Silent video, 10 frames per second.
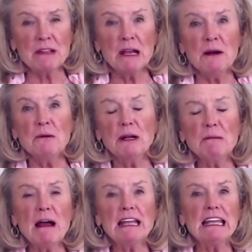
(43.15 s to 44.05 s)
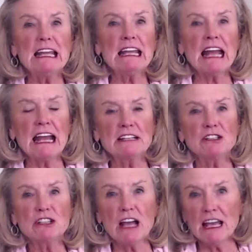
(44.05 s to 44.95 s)
We're making a
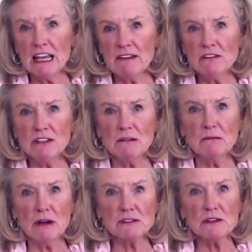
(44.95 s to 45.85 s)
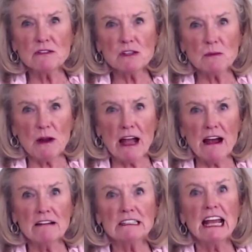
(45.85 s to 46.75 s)
shaved Brussels
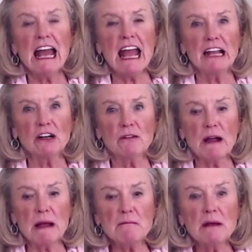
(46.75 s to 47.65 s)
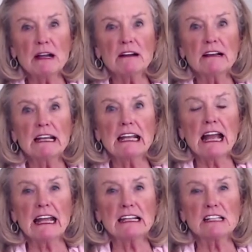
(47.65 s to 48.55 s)
sprout and cranberry
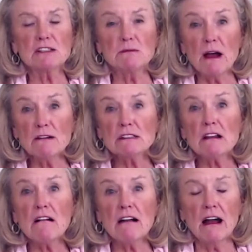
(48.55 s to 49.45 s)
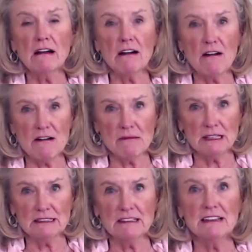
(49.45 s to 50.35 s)
and smoked almond
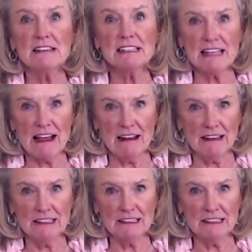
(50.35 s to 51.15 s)
salad.